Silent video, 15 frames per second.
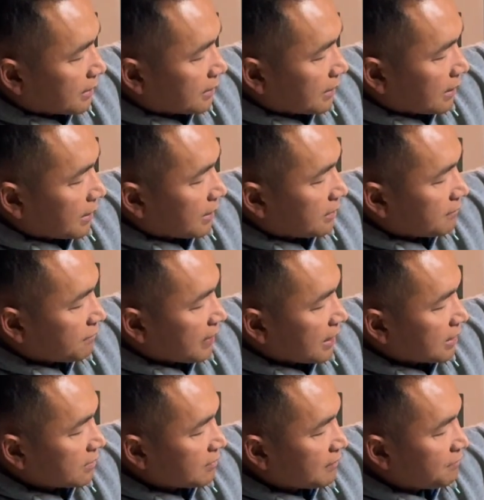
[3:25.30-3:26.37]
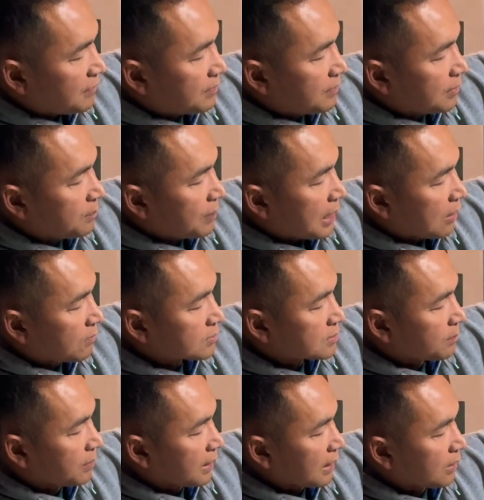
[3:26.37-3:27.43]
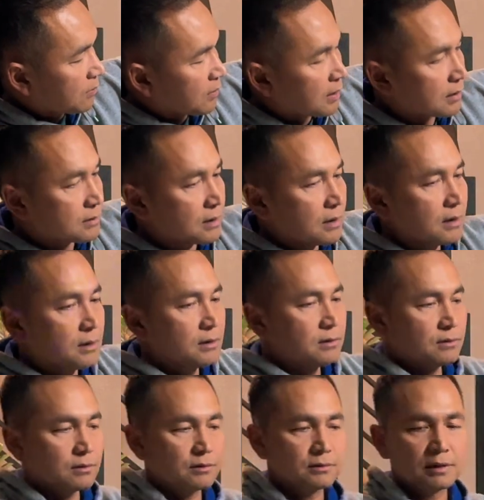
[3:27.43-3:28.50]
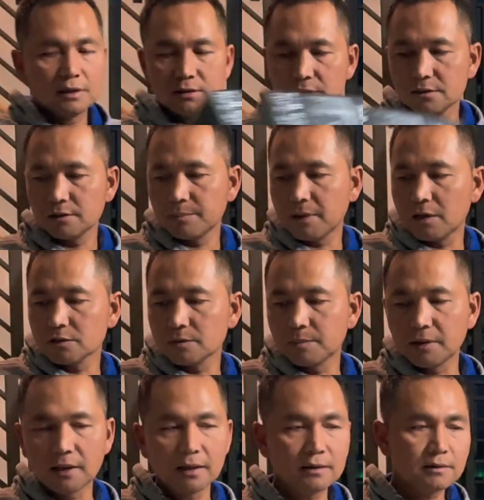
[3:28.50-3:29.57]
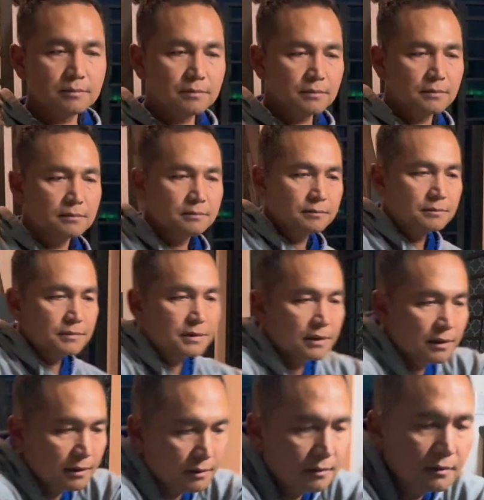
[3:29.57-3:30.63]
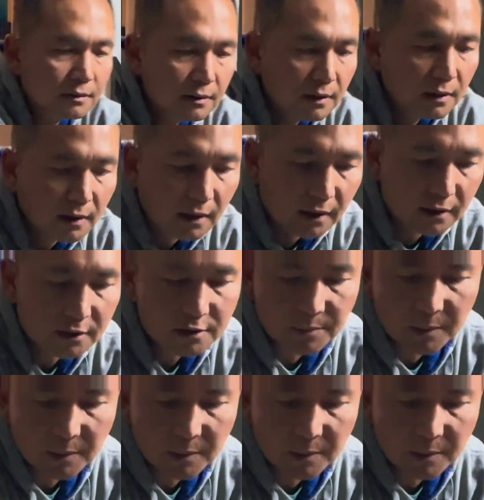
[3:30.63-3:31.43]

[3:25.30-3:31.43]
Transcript: and 550 power supply watt. So that is the power supply. You see here, and this is